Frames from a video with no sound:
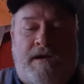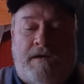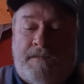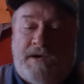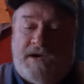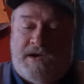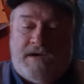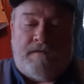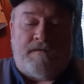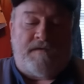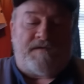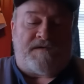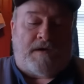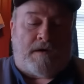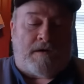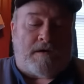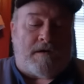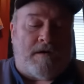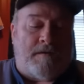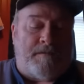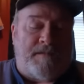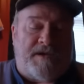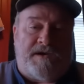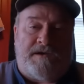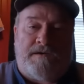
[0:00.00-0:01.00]
I mean, it was
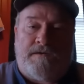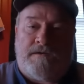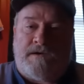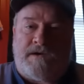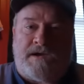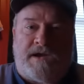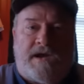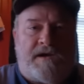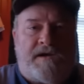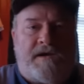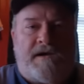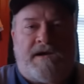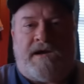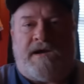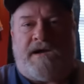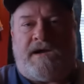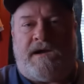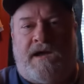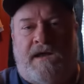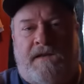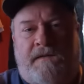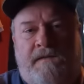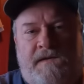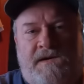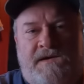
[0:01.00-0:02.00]
hard on me doing that
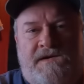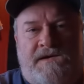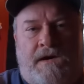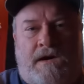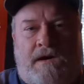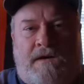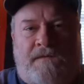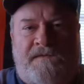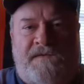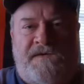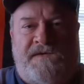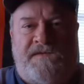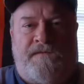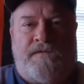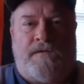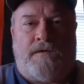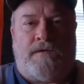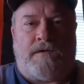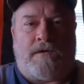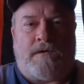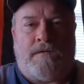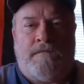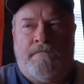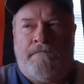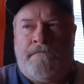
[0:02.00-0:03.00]
deck and this office
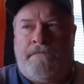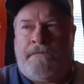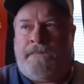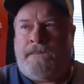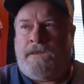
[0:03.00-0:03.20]
floor.